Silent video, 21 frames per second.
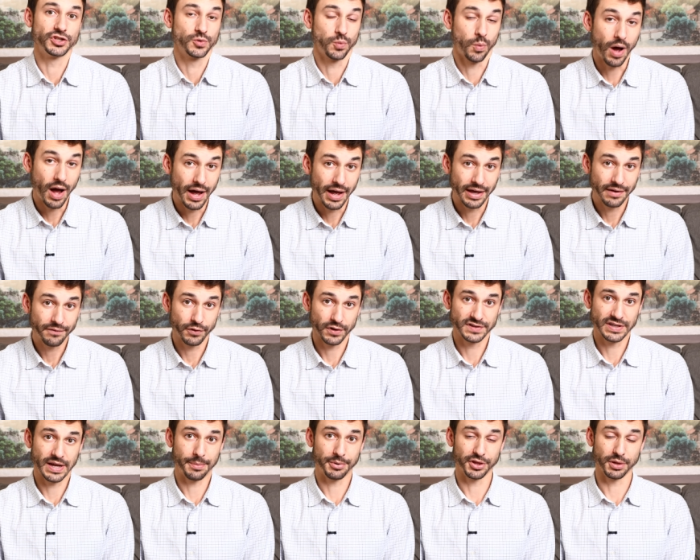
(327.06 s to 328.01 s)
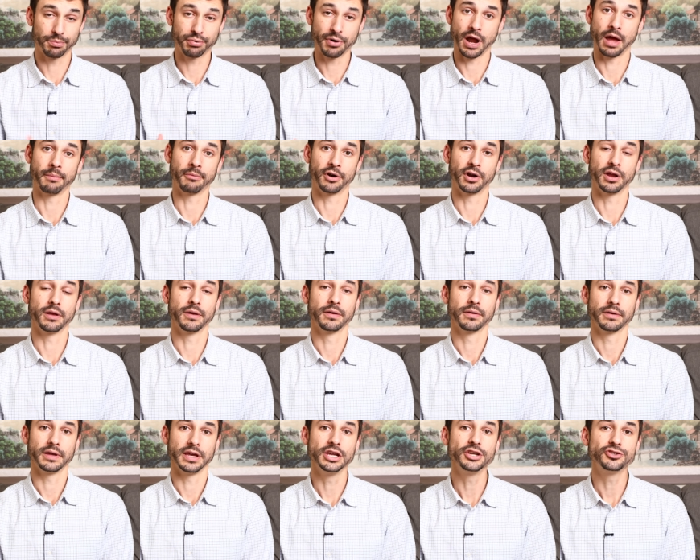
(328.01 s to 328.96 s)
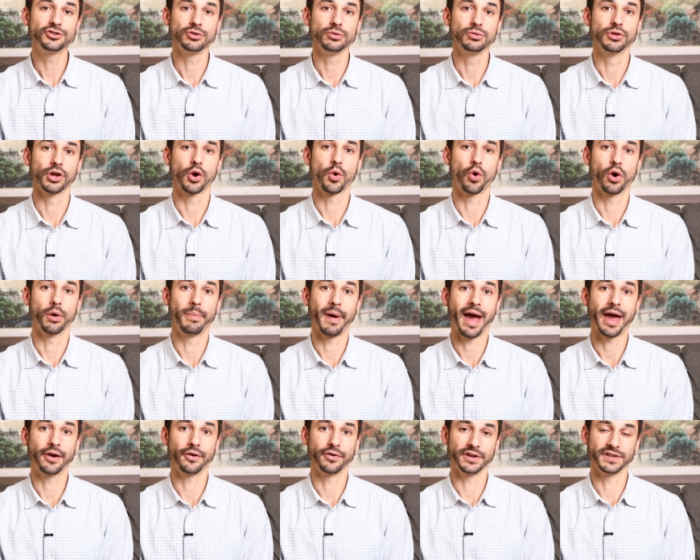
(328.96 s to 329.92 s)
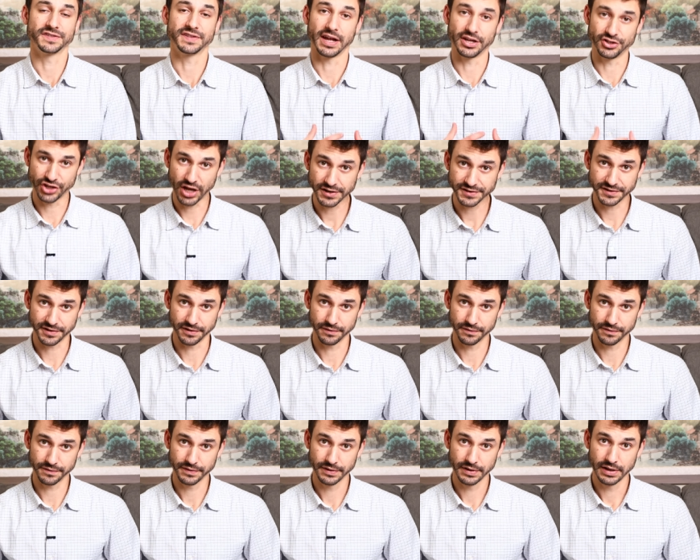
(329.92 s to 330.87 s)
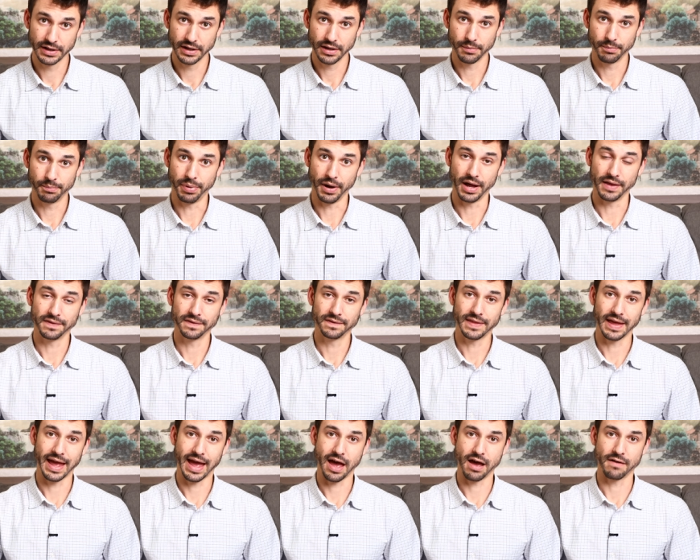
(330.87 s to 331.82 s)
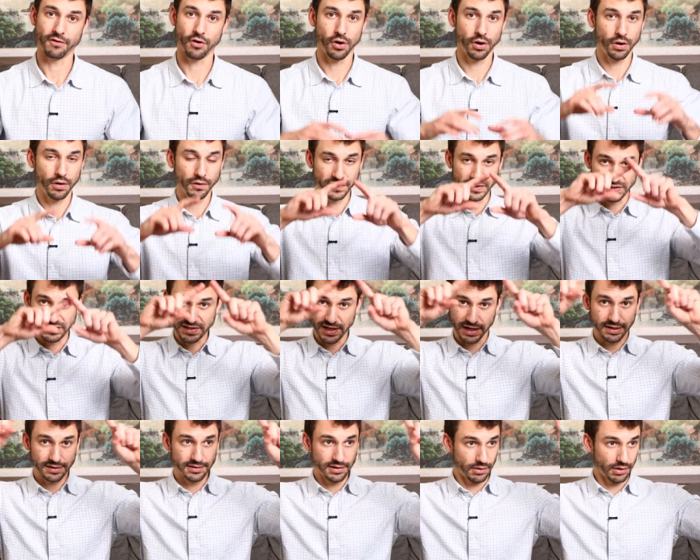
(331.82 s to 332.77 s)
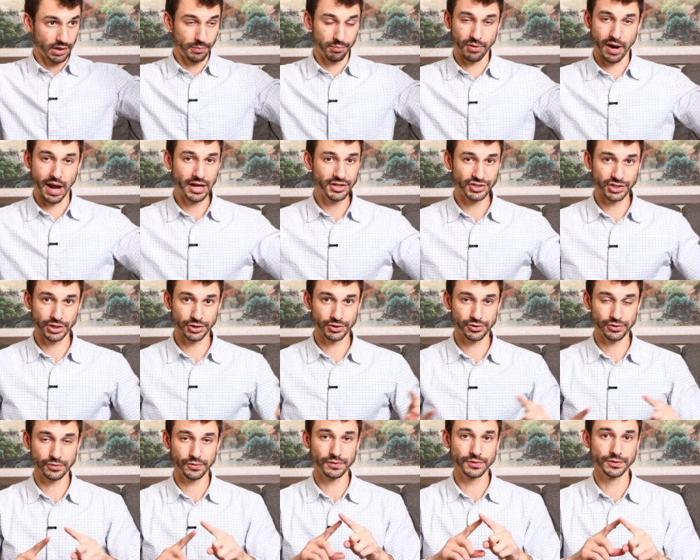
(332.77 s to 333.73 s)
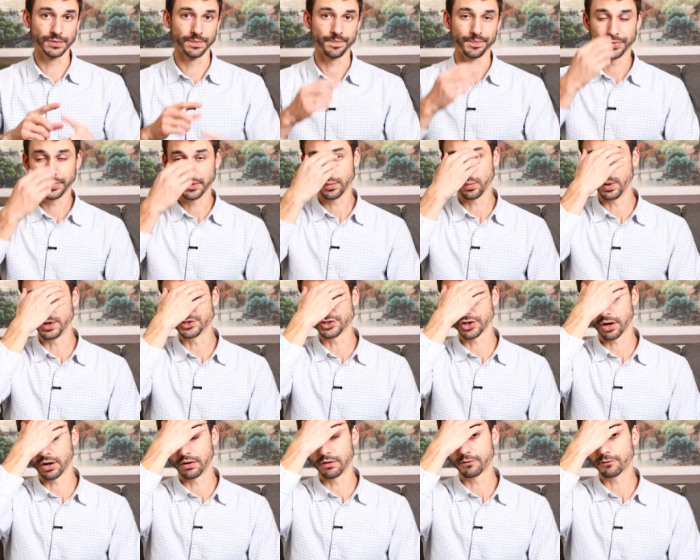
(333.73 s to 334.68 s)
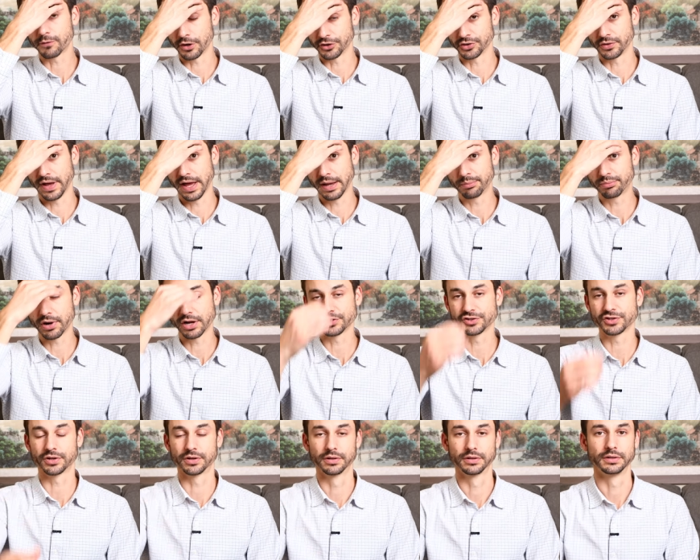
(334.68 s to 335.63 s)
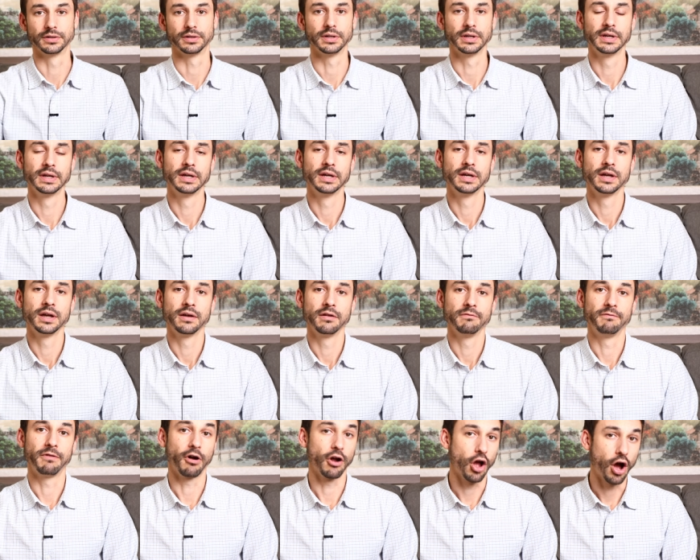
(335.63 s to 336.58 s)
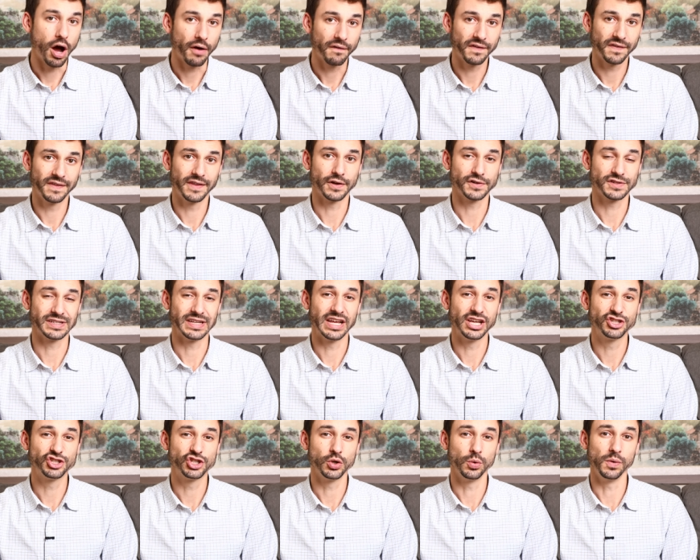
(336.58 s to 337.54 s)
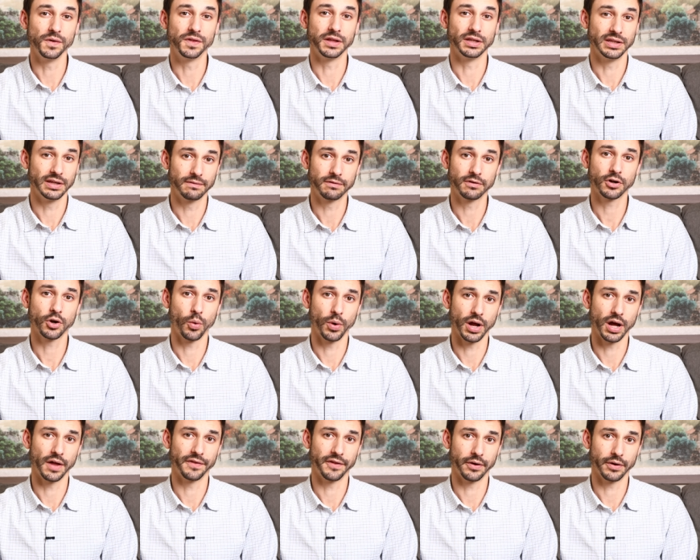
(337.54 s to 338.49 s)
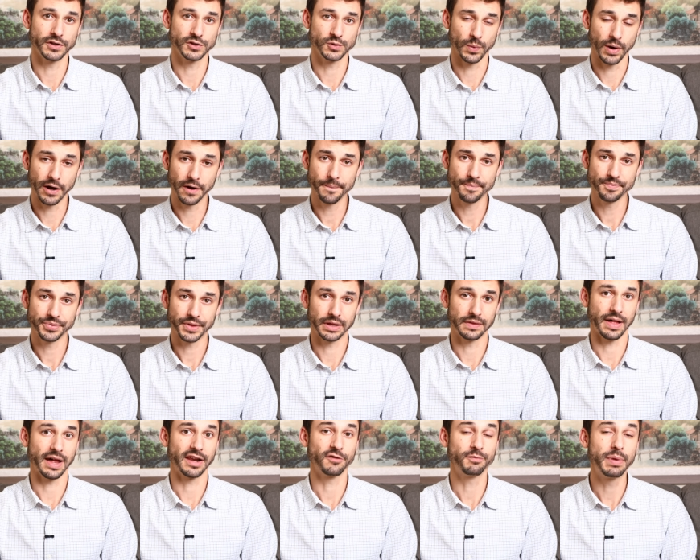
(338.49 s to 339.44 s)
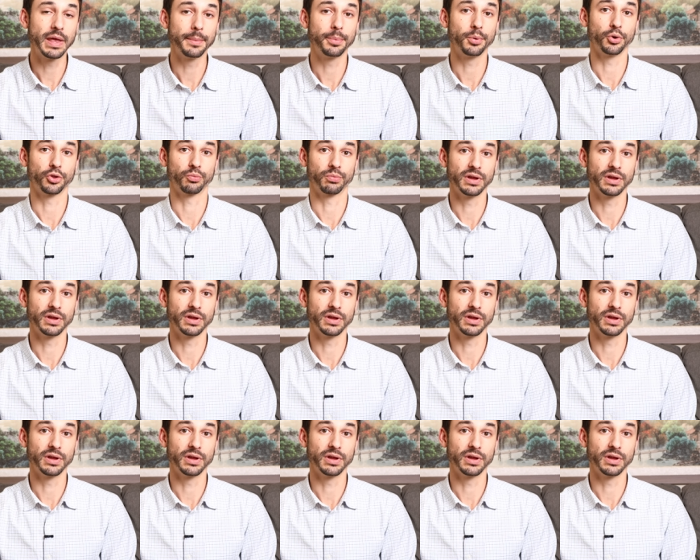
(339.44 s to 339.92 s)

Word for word: is why, for example, the primary issue, the core pattern, is digestive, but they have all these secondary branch issues, which are frontal head pressure. Very often, there's an issue with the liver going on there as well. A lot of people with